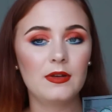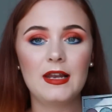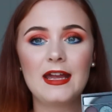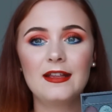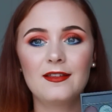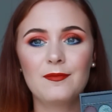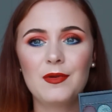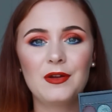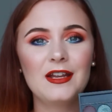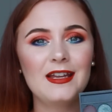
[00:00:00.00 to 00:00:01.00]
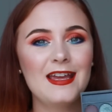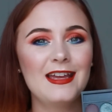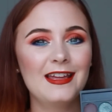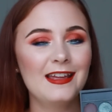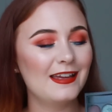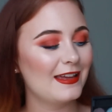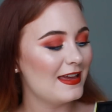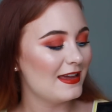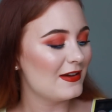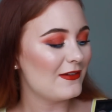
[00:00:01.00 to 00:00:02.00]
light burgundy
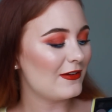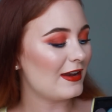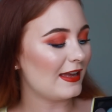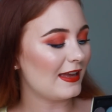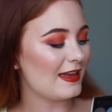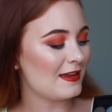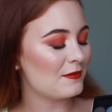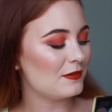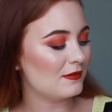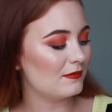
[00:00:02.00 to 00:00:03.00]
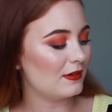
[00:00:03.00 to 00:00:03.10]
or like a